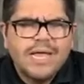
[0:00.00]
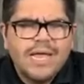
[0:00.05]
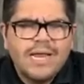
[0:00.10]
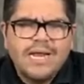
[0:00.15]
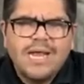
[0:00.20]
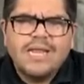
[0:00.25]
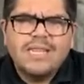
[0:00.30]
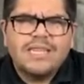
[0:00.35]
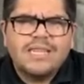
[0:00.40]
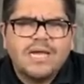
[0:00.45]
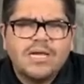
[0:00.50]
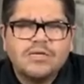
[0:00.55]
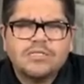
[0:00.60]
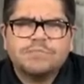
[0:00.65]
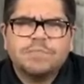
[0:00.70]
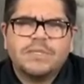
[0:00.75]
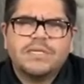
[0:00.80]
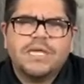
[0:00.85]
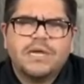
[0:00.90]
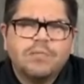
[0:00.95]
in anything else,
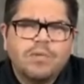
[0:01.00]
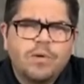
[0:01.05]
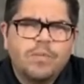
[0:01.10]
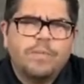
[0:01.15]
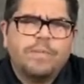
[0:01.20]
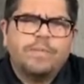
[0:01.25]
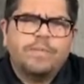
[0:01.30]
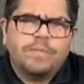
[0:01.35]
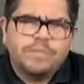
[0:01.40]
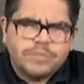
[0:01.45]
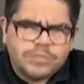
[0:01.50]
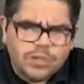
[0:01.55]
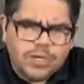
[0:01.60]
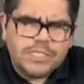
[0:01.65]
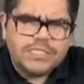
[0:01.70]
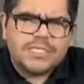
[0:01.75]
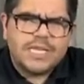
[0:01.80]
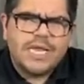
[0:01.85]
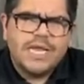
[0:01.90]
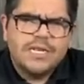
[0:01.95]
but they will
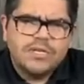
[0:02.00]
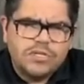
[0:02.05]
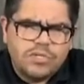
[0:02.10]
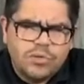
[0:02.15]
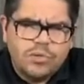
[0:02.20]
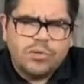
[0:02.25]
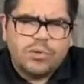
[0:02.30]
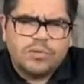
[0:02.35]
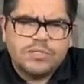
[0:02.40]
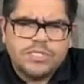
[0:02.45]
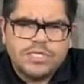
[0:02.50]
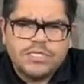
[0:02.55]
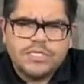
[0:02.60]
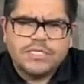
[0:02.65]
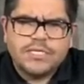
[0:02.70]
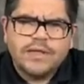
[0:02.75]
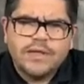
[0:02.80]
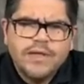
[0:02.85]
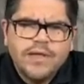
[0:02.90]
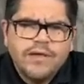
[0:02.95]
trust in you, Lord
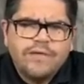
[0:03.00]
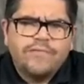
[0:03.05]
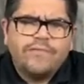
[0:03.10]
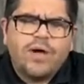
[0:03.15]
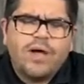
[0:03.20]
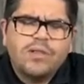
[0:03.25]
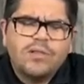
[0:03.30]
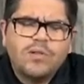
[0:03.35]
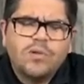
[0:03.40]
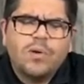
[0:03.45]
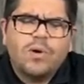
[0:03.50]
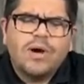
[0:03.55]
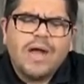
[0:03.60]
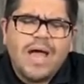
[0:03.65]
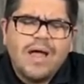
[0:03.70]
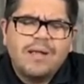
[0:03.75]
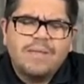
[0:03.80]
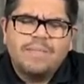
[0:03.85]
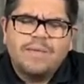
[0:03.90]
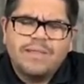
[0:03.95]
Jesus. Father, Lord,
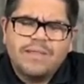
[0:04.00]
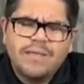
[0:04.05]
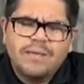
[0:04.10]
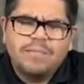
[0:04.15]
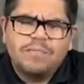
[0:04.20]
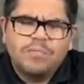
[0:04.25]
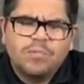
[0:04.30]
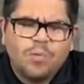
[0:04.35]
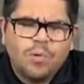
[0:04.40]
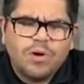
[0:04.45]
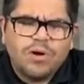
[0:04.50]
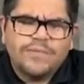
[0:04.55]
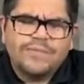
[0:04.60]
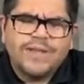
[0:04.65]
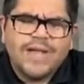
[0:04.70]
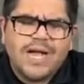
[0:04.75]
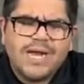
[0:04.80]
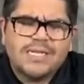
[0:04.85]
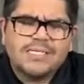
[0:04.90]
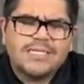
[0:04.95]
I, the, the, Word of
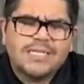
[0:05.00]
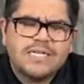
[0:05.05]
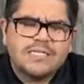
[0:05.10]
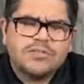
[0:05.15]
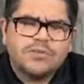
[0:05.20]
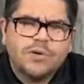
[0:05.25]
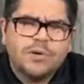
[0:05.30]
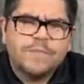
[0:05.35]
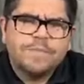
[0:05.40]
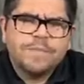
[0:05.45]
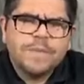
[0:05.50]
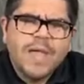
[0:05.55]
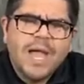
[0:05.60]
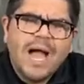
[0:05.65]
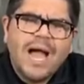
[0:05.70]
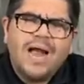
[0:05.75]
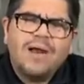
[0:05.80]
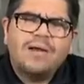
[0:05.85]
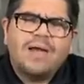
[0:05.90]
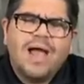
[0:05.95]
God says, Lord,
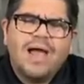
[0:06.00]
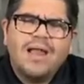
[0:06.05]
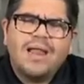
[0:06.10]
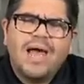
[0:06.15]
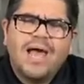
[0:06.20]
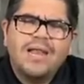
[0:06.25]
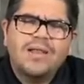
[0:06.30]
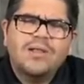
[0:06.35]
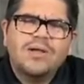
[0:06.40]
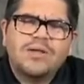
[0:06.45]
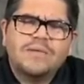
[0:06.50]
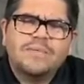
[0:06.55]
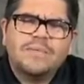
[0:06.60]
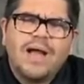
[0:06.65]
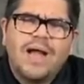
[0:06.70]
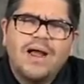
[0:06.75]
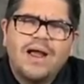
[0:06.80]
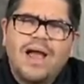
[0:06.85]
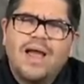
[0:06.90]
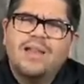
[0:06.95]
I, I, I look,
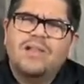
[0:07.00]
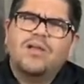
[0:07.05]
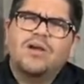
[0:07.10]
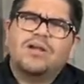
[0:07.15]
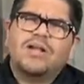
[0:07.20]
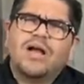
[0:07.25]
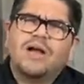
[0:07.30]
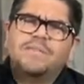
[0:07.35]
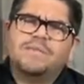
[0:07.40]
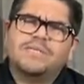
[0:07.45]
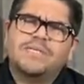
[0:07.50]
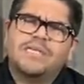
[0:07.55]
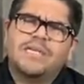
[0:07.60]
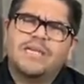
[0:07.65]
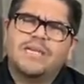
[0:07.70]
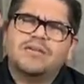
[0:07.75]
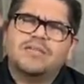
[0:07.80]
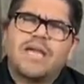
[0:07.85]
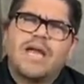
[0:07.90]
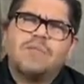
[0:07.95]
I, look up to the
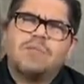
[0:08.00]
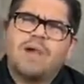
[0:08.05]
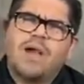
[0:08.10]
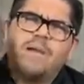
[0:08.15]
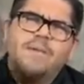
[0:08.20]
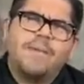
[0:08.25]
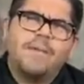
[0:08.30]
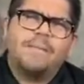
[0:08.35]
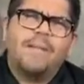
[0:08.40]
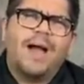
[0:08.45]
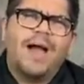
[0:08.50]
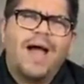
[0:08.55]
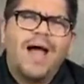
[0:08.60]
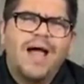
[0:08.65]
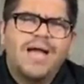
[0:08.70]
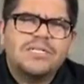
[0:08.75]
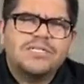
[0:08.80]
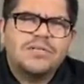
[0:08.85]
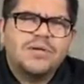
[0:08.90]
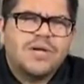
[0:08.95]
hills. I my
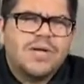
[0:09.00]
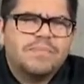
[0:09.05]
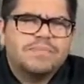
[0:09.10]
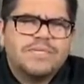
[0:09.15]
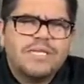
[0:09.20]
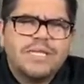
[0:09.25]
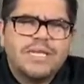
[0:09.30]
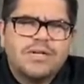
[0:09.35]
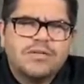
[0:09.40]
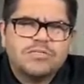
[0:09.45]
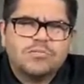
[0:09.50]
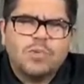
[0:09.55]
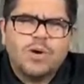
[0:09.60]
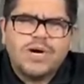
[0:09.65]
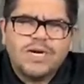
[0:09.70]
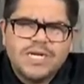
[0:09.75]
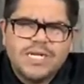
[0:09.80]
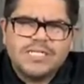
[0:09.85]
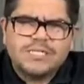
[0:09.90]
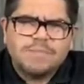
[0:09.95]
eyes look up to the hills.
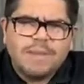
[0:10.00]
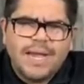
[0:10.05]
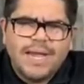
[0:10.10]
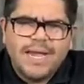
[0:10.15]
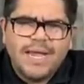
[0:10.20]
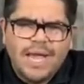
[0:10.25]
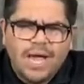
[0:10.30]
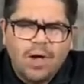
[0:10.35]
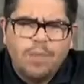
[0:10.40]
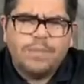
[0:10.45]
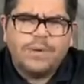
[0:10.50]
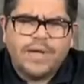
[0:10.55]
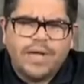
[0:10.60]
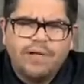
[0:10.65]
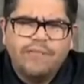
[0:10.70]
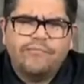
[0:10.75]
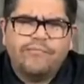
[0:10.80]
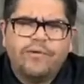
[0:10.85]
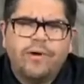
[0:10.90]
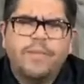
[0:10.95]
Where does my help
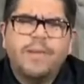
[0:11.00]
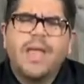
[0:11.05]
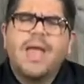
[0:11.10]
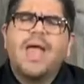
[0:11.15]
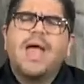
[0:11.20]
come from?